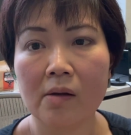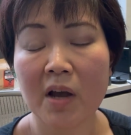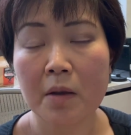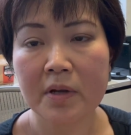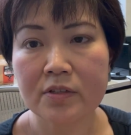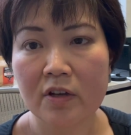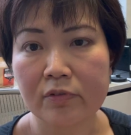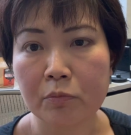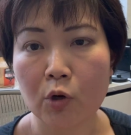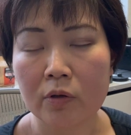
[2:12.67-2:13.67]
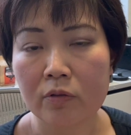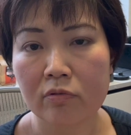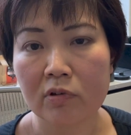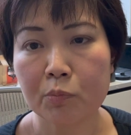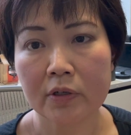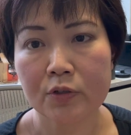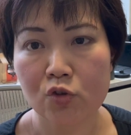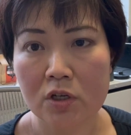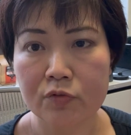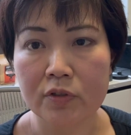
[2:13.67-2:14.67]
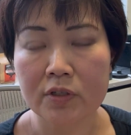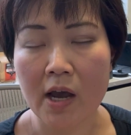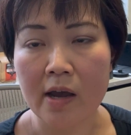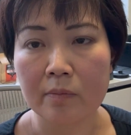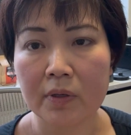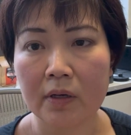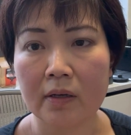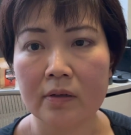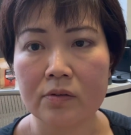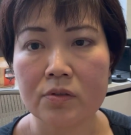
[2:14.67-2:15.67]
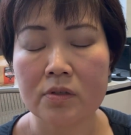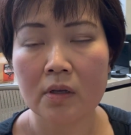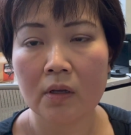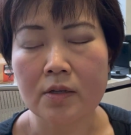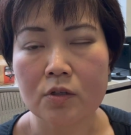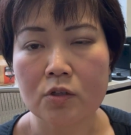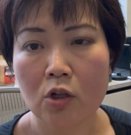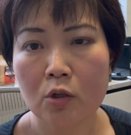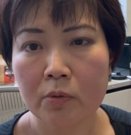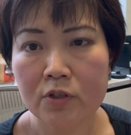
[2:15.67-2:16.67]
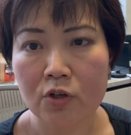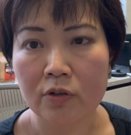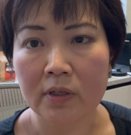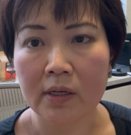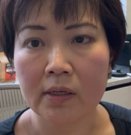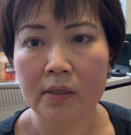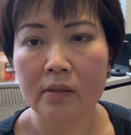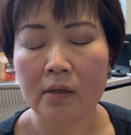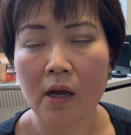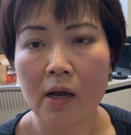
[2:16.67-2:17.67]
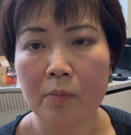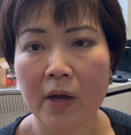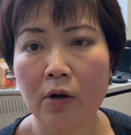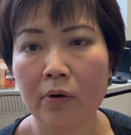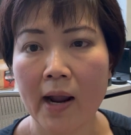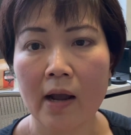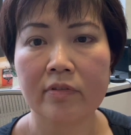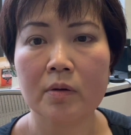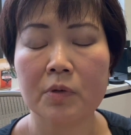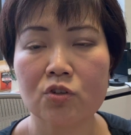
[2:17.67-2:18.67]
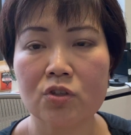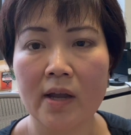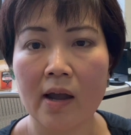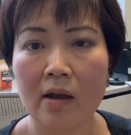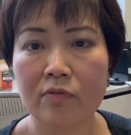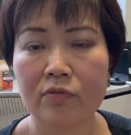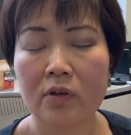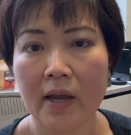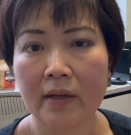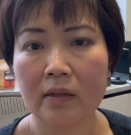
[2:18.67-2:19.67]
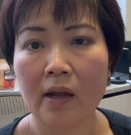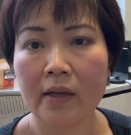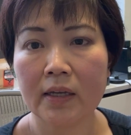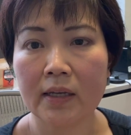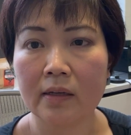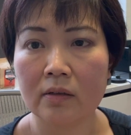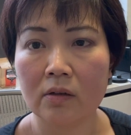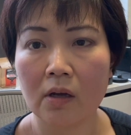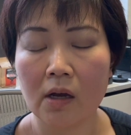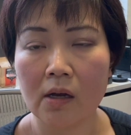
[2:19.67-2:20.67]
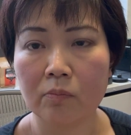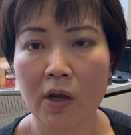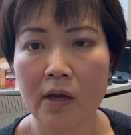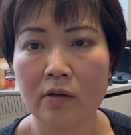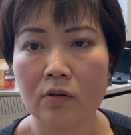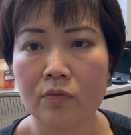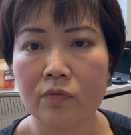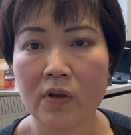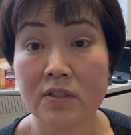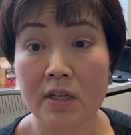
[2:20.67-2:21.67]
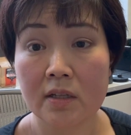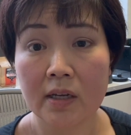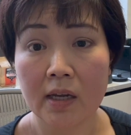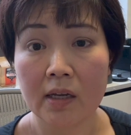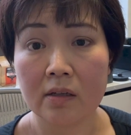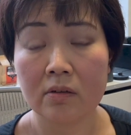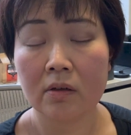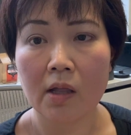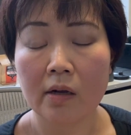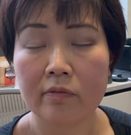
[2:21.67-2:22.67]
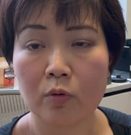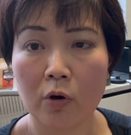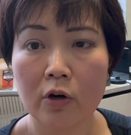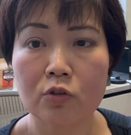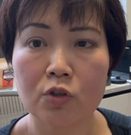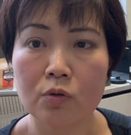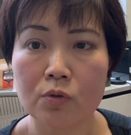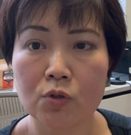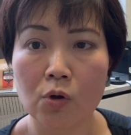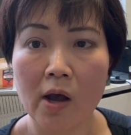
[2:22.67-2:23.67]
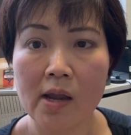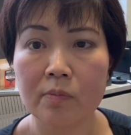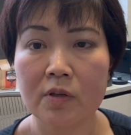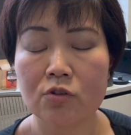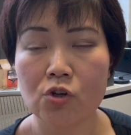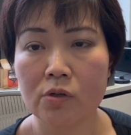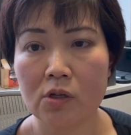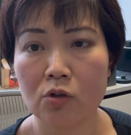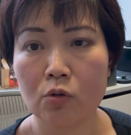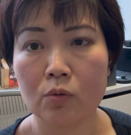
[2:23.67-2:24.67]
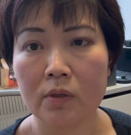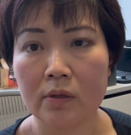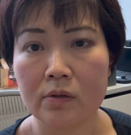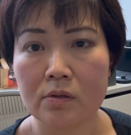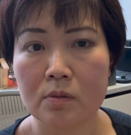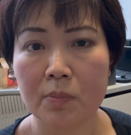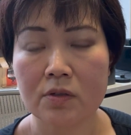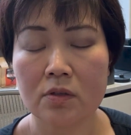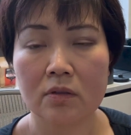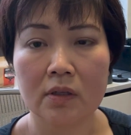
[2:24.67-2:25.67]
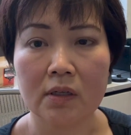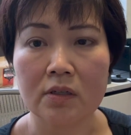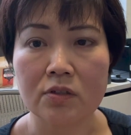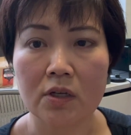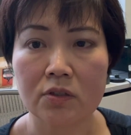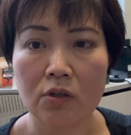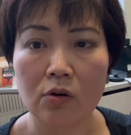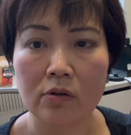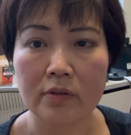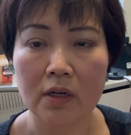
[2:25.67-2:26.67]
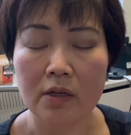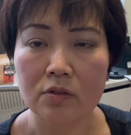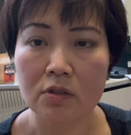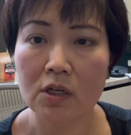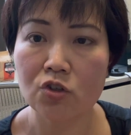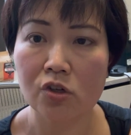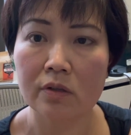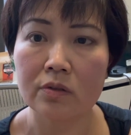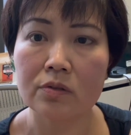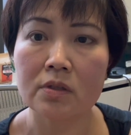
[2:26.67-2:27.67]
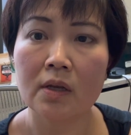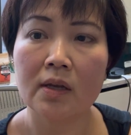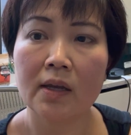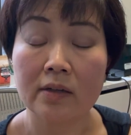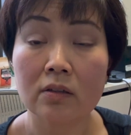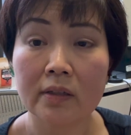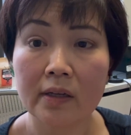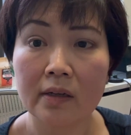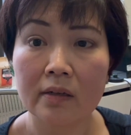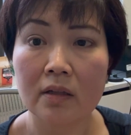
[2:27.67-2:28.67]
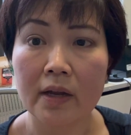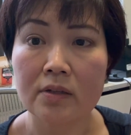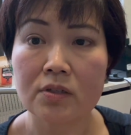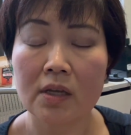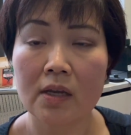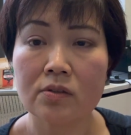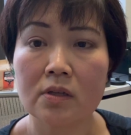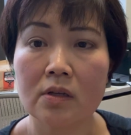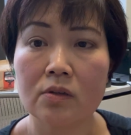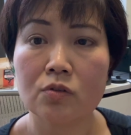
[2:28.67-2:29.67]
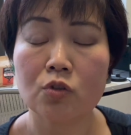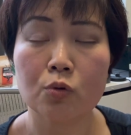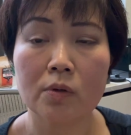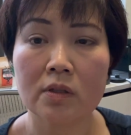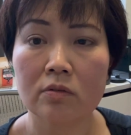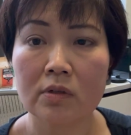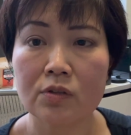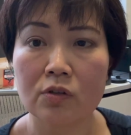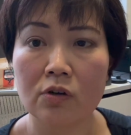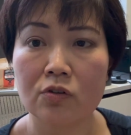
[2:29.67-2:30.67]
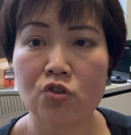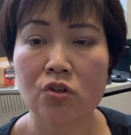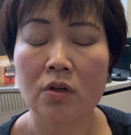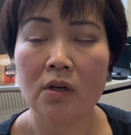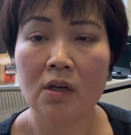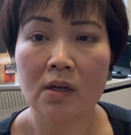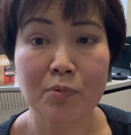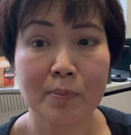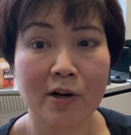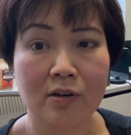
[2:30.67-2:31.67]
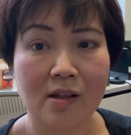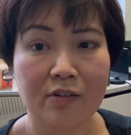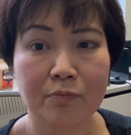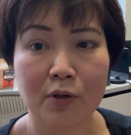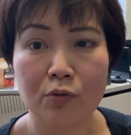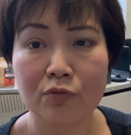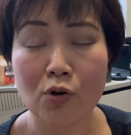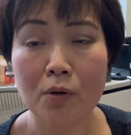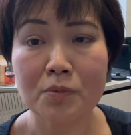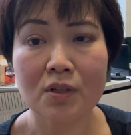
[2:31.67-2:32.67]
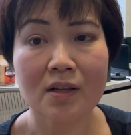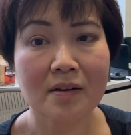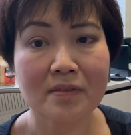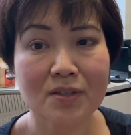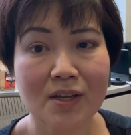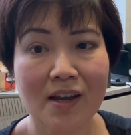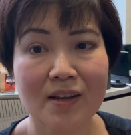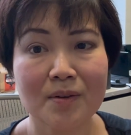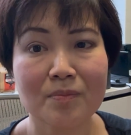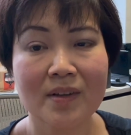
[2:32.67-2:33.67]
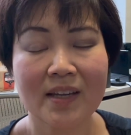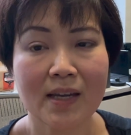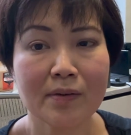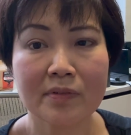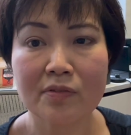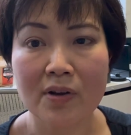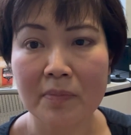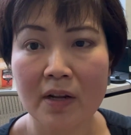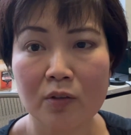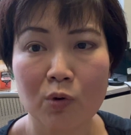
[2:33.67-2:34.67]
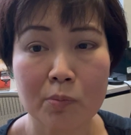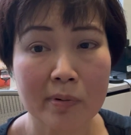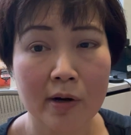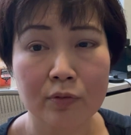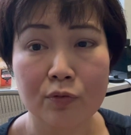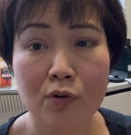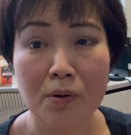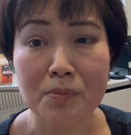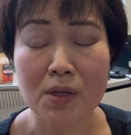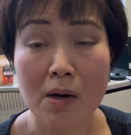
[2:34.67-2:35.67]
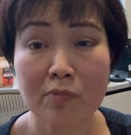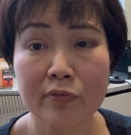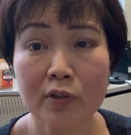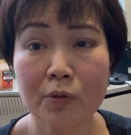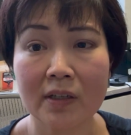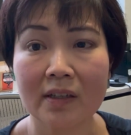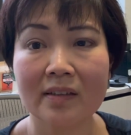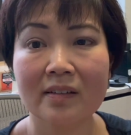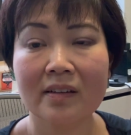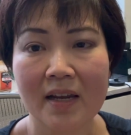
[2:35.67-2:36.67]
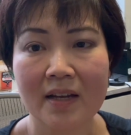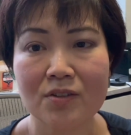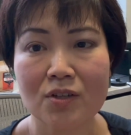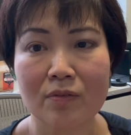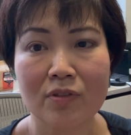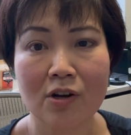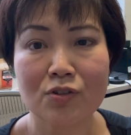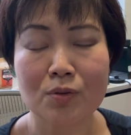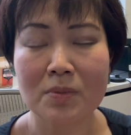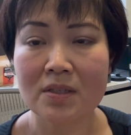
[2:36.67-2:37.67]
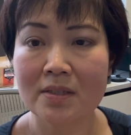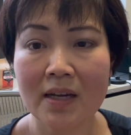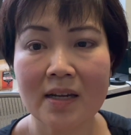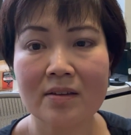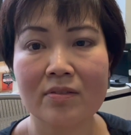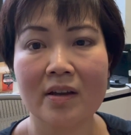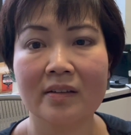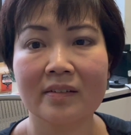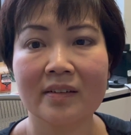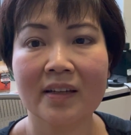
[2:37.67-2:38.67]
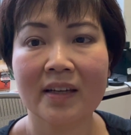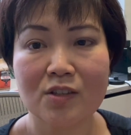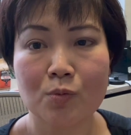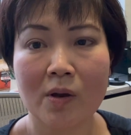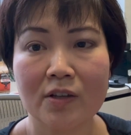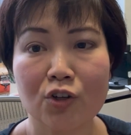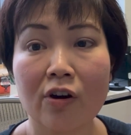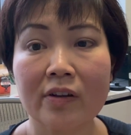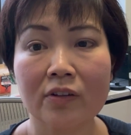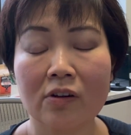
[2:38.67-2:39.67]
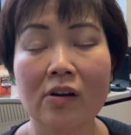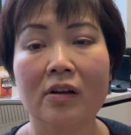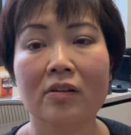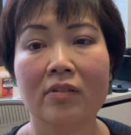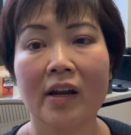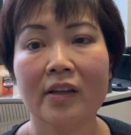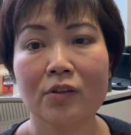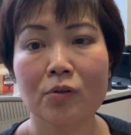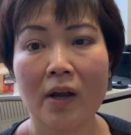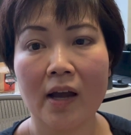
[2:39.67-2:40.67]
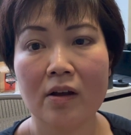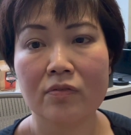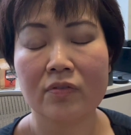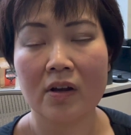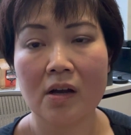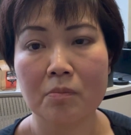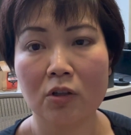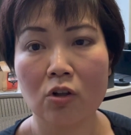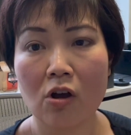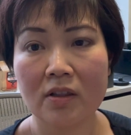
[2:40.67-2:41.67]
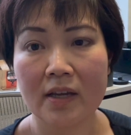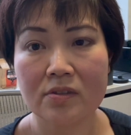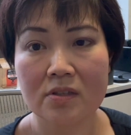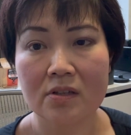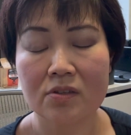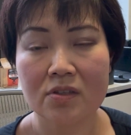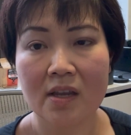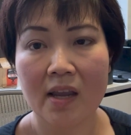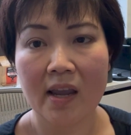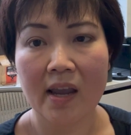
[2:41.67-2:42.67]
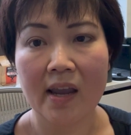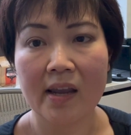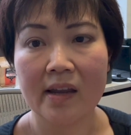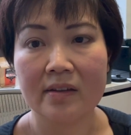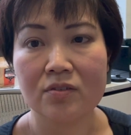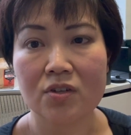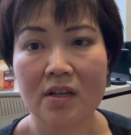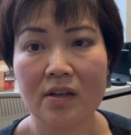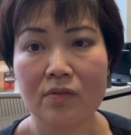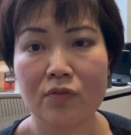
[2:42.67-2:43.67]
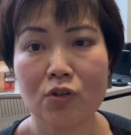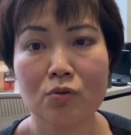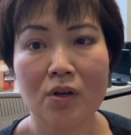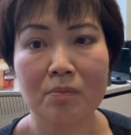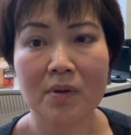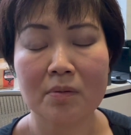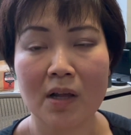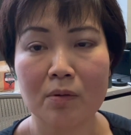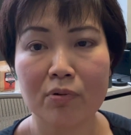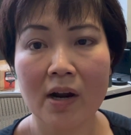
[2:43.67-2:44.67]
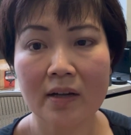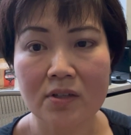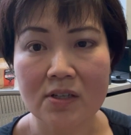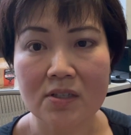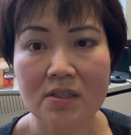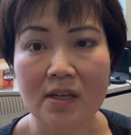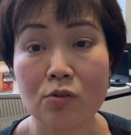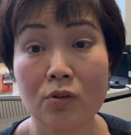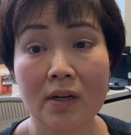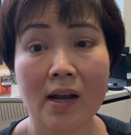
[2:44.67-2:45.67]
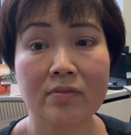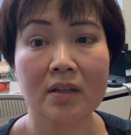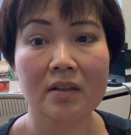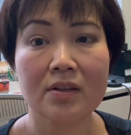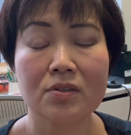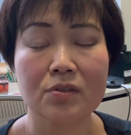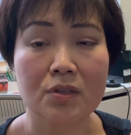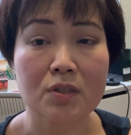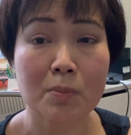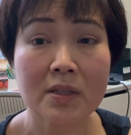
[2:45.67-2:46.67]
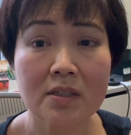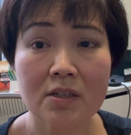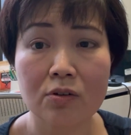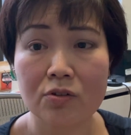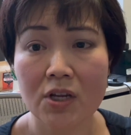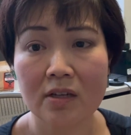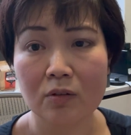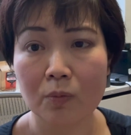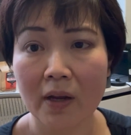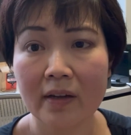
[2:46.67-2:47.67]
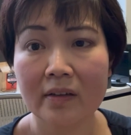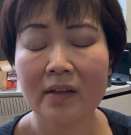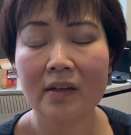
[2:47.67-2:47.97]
I myself am going through a pretty stressful time because as a solo attorney, I don't have that much staff that I can kind of delegate a lot of the work to. So I am the attorney who is basically conducting all the consultations, handling clients' cases, doing the research. I prepare a lot of my own forms a lot of the time. Even if I'm not the one preparing the forms, I'm reviewing it. And if there's a mistake, then guess what? You're on the hook, right? You have a law license. And if you commit malpractice, then you could have that license suspended or taken away.